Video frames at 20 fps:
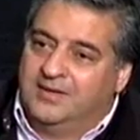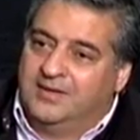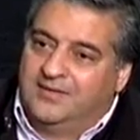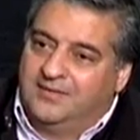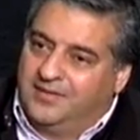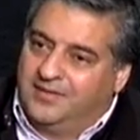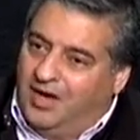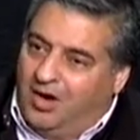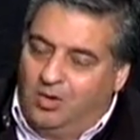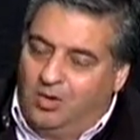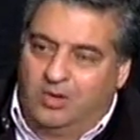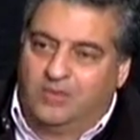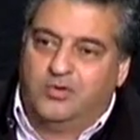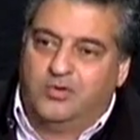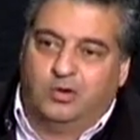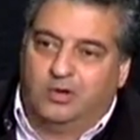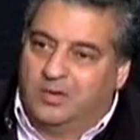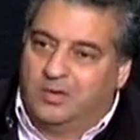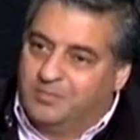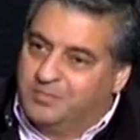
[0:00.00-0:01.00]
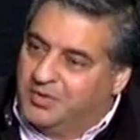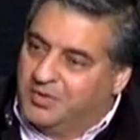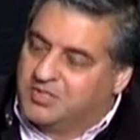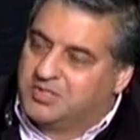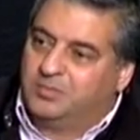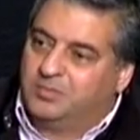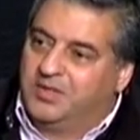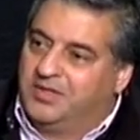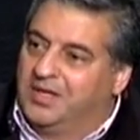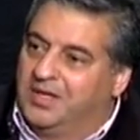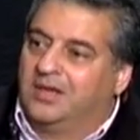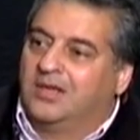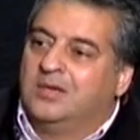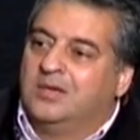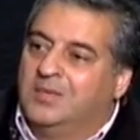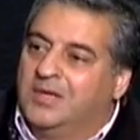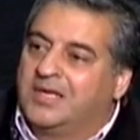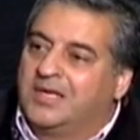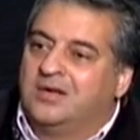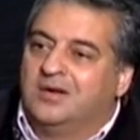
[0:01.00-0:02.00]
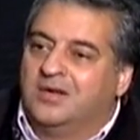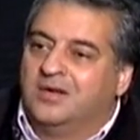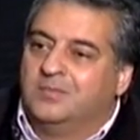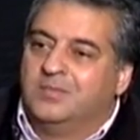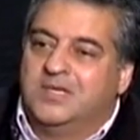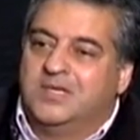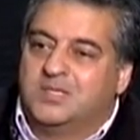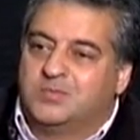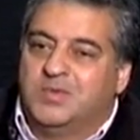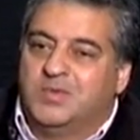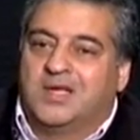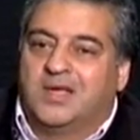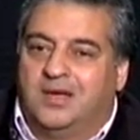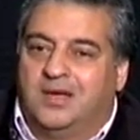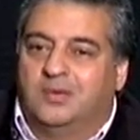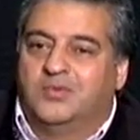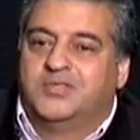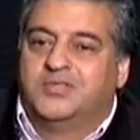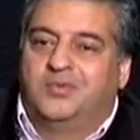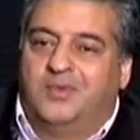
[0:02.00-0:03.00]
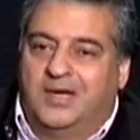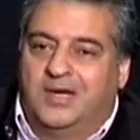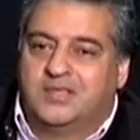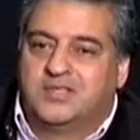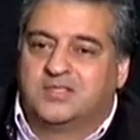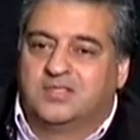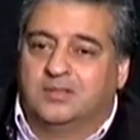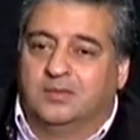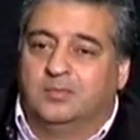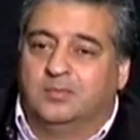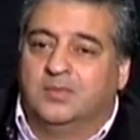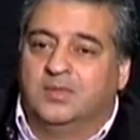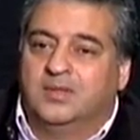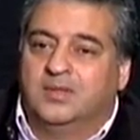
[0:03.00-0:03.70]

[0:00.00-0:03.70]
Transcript: the whole of Europe and possibly the global economy is being held to ransom